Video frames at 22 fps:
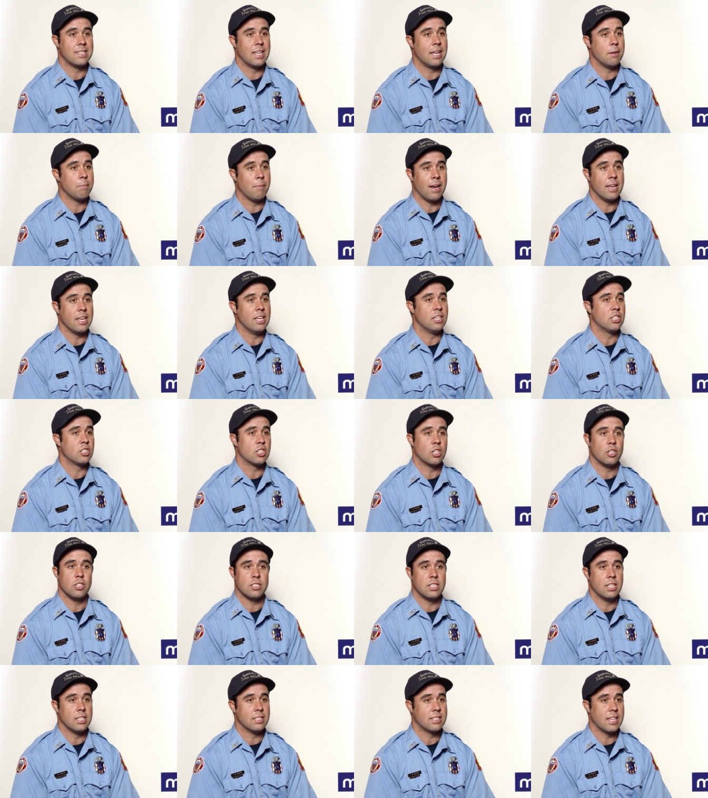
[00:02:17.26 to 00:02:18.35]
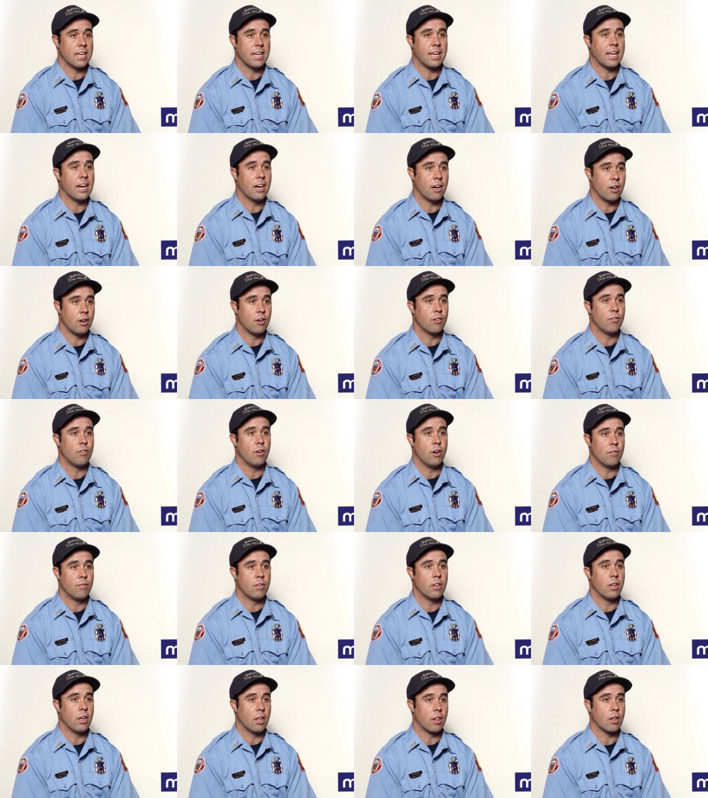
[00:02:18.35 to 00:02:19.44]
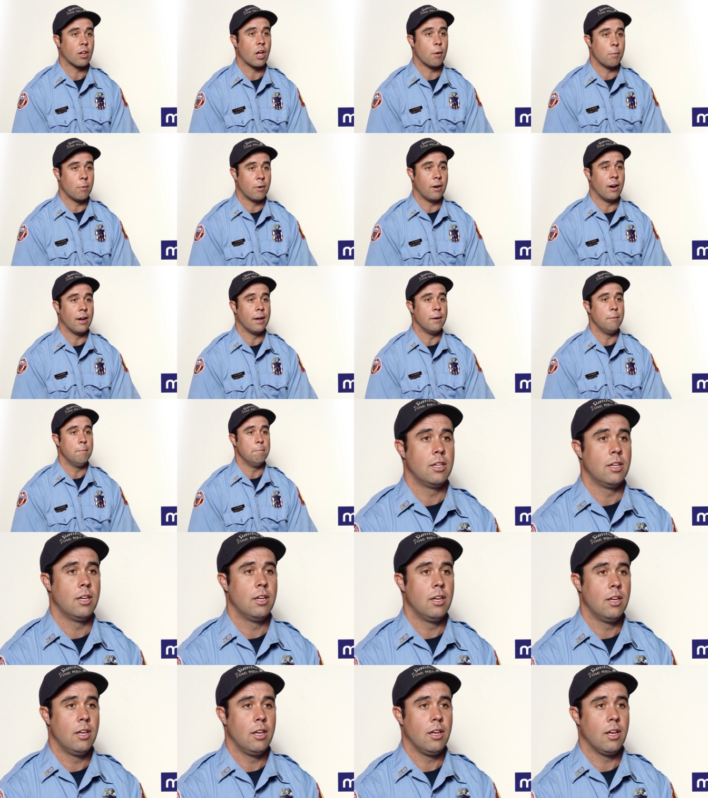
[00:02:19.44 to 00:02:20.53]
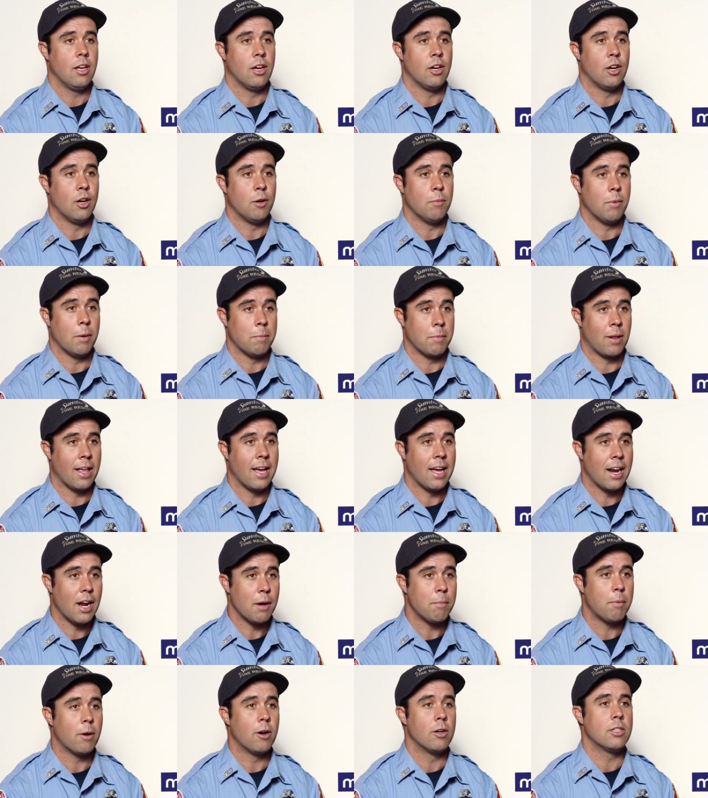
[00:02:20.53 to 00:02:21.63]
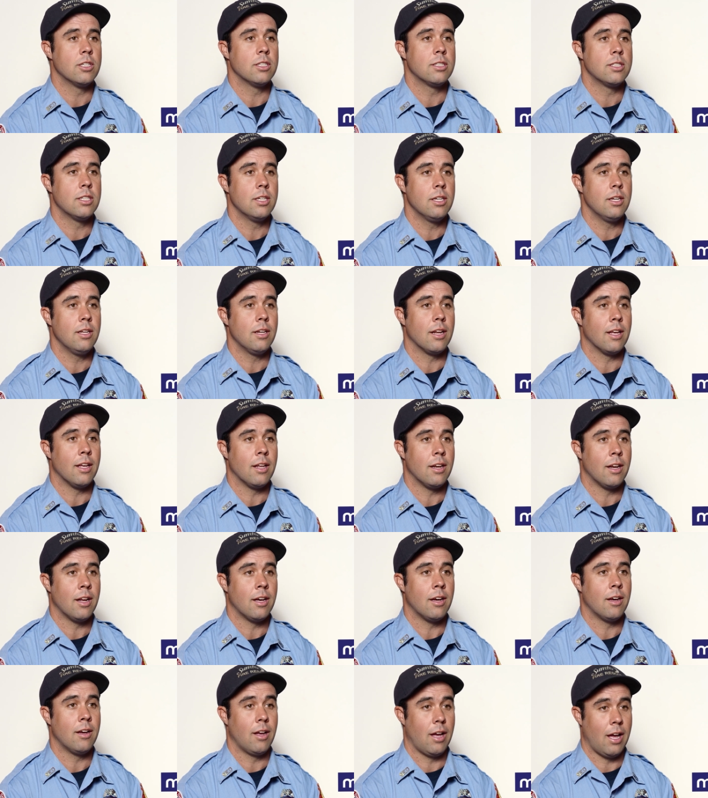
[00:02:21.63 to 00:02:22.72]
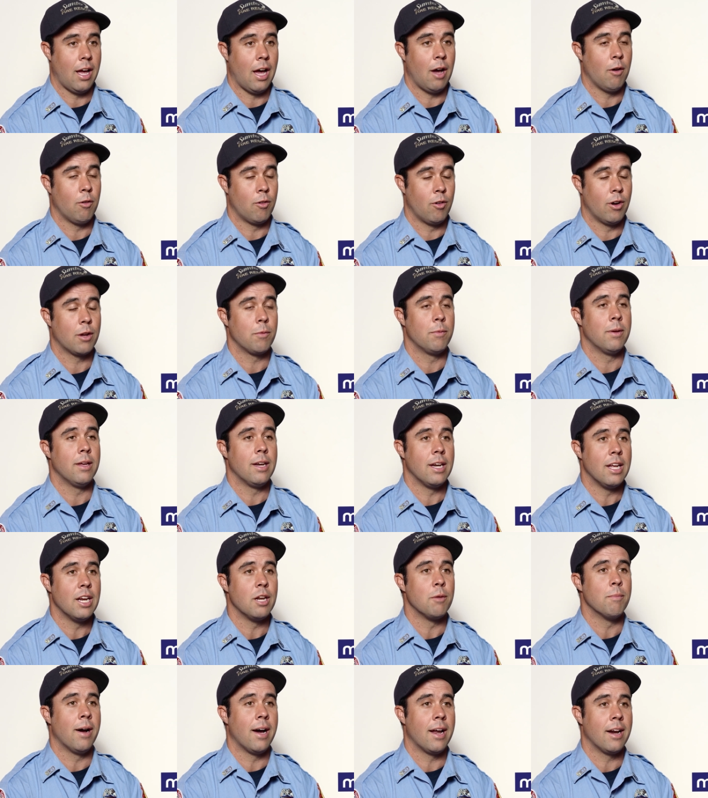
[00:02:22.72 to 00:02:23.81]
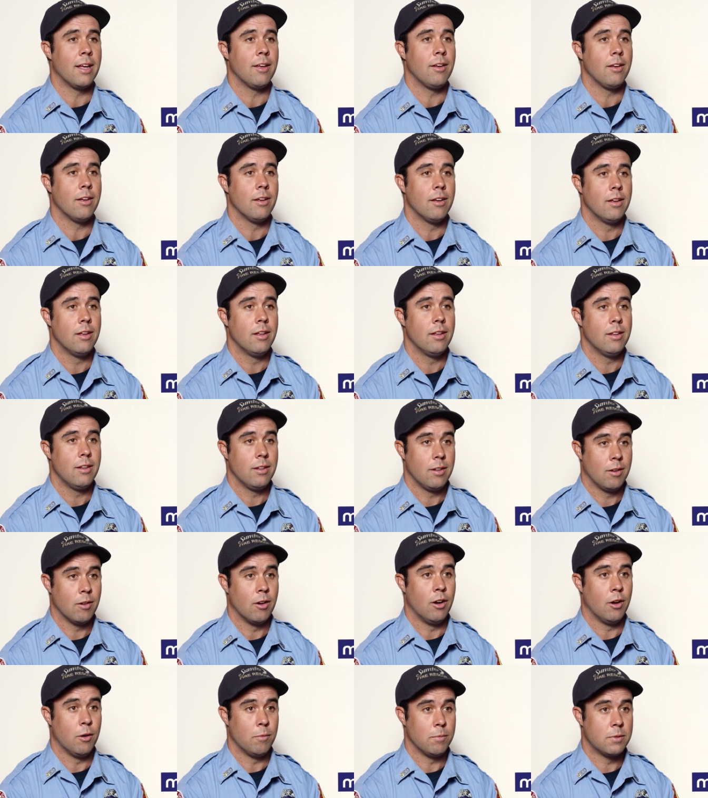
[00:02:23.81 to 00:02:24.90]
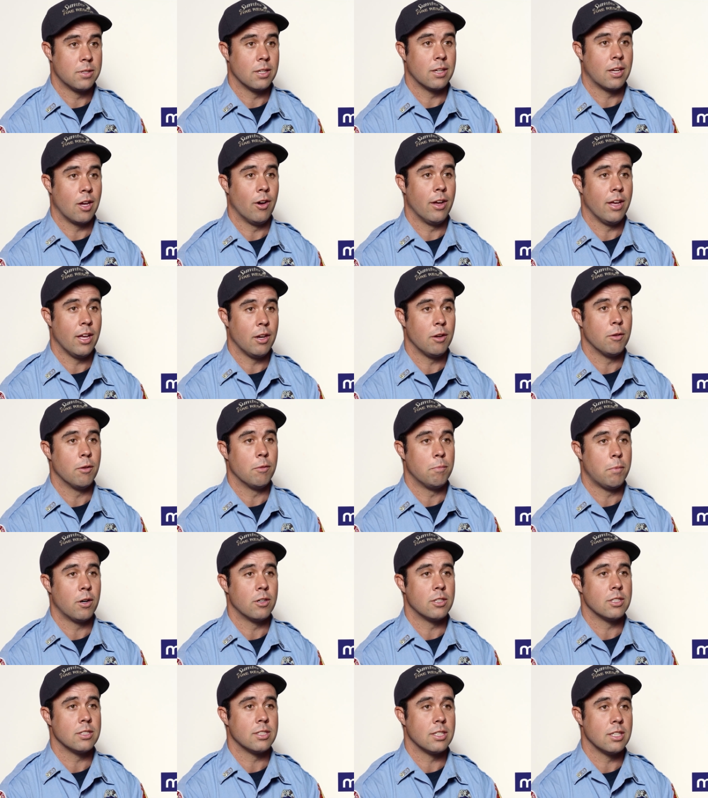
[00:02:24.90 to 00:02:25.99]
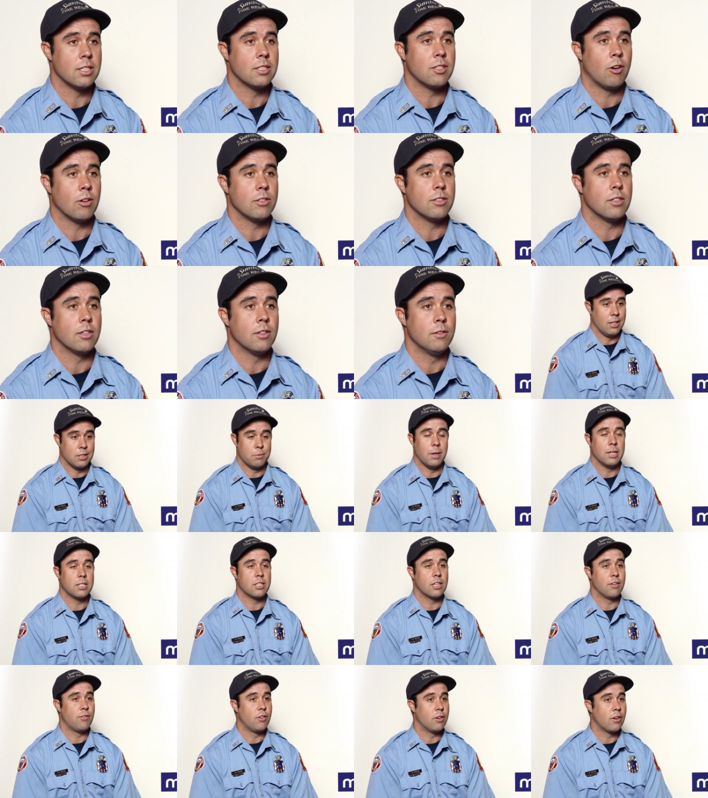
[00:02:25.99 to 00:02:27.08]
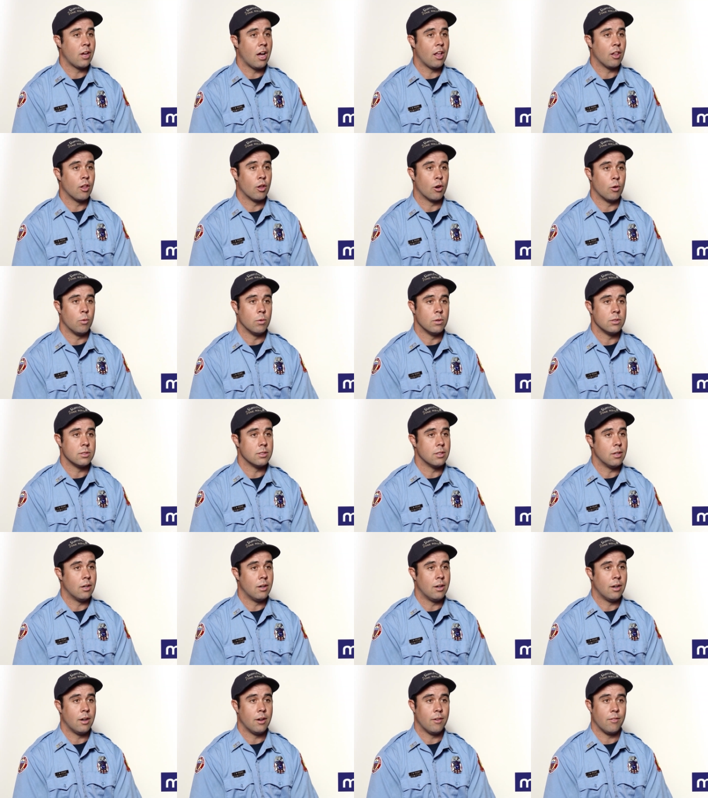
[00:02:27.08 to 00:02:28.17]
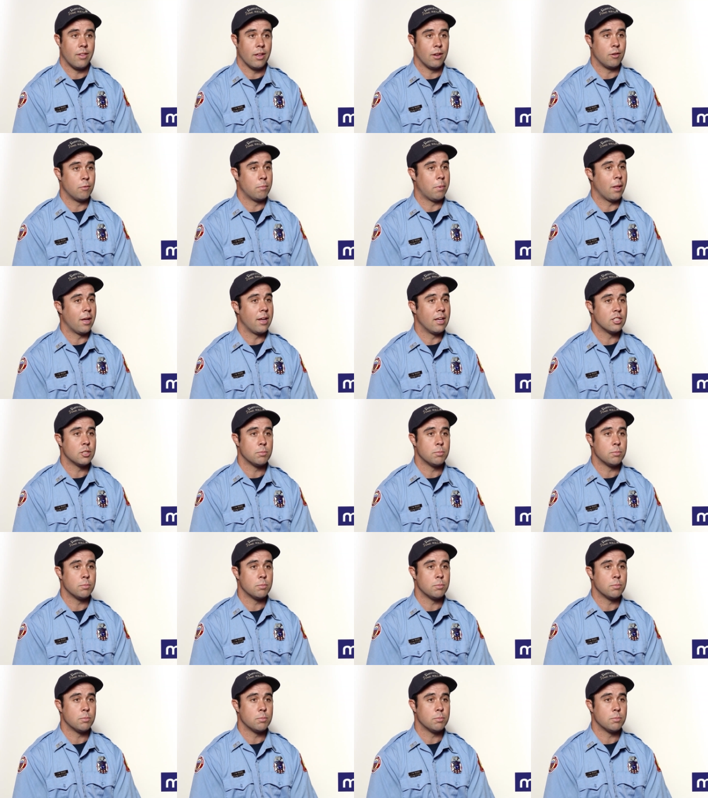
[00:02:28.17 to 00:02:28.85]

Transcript: that my insurance didn't take care of of the helicopter ride. Um, I'm glad I purchased it and uh, I would recommend anybody um, to go ahead and purchase this also, especially if you got little ones. Uh, they play in